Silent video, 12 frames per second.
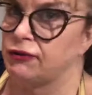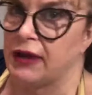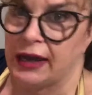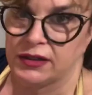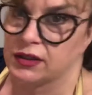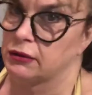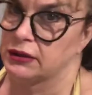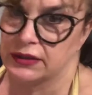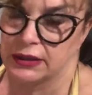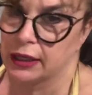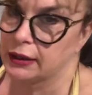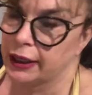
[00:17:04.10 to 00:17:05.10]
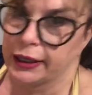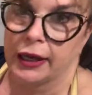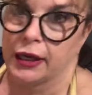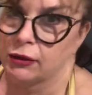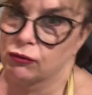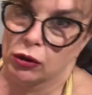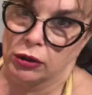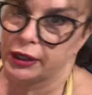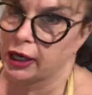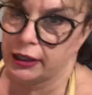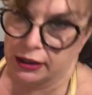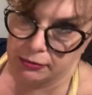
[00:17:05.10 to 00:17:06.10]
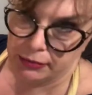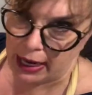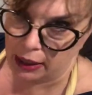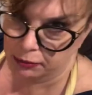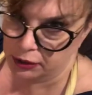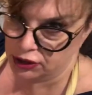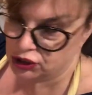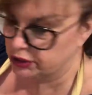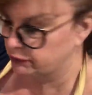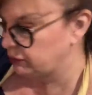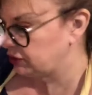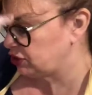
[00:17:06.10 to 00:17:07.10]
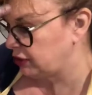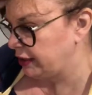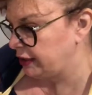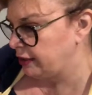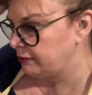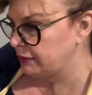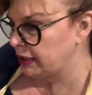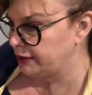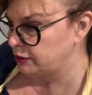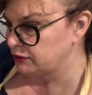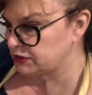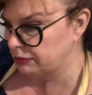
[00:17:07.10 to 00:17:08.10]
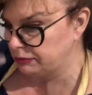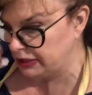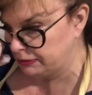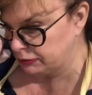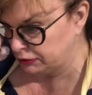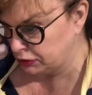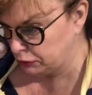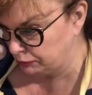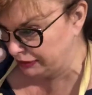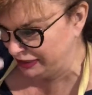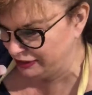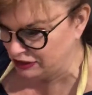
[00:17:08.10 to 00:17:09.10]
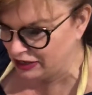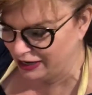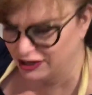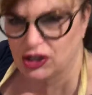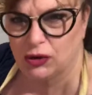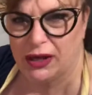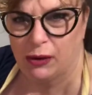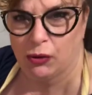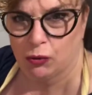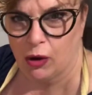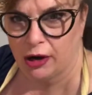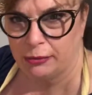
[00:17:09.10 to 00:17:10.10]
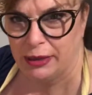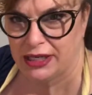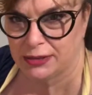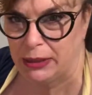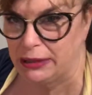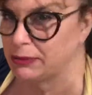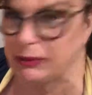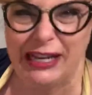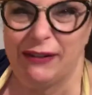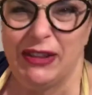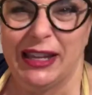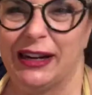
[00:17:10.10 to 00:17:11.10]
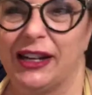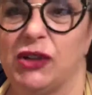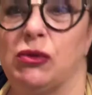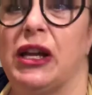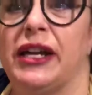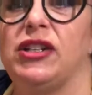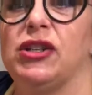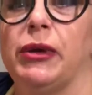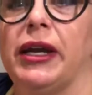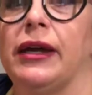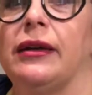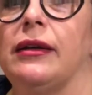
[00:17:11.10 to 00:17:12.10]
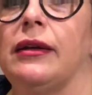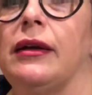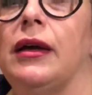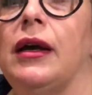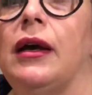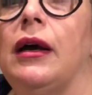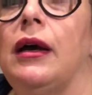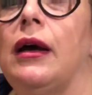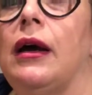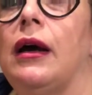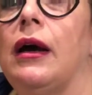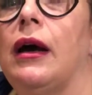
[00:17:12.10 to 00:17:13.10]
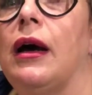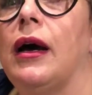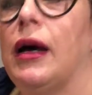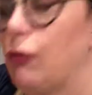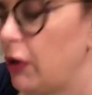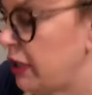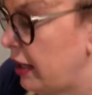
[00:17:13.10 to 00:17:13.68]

fast, so it's not like I can roll it on and then back brush it, which I know some people do, but I can do that with water-based paint. But even then, I don't like doing it. What